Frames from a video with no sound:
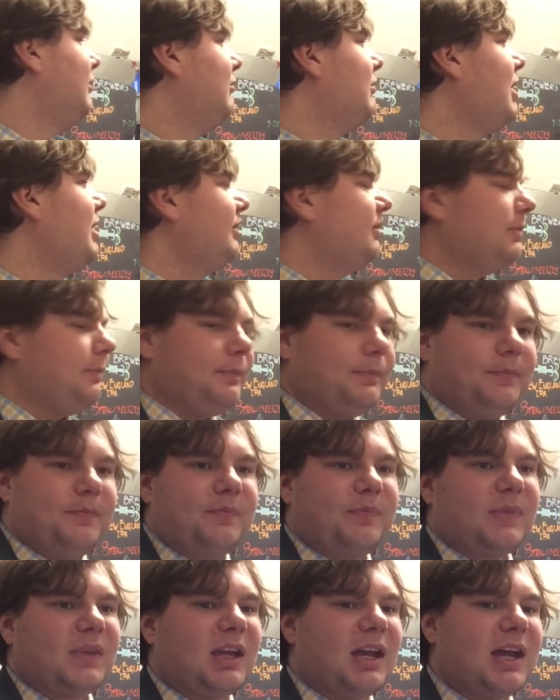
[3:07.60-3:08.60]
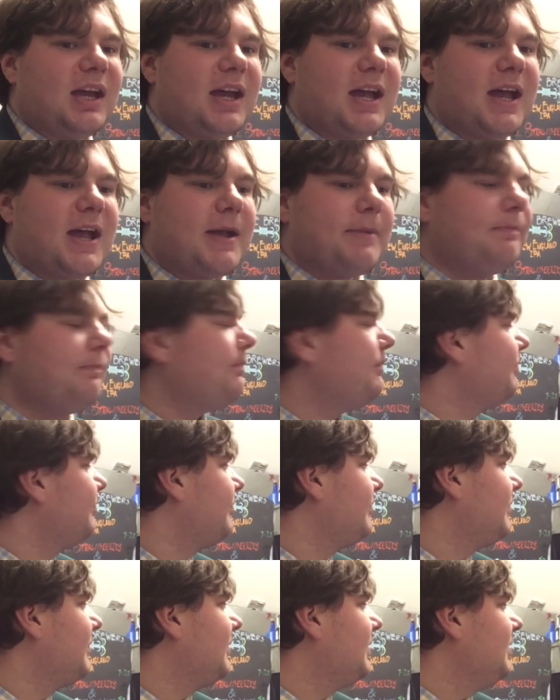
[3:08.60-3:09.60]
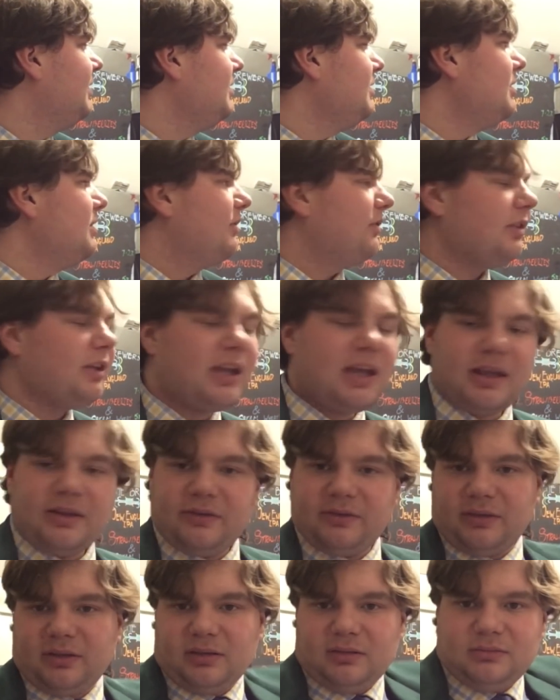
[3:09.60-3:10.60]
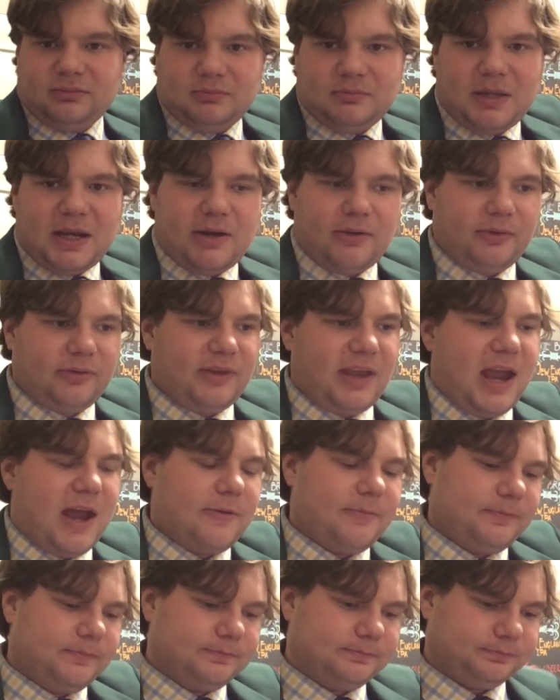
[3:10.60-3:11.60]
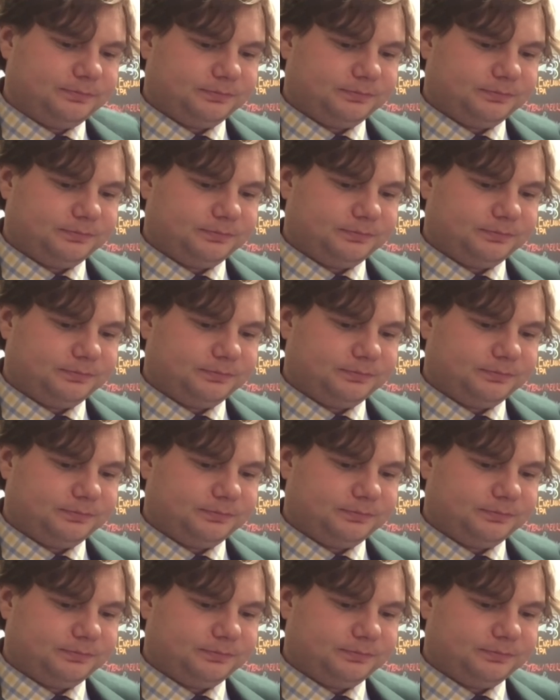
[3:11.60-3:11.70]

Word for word: Right. Um, so yes, Imperial Stout,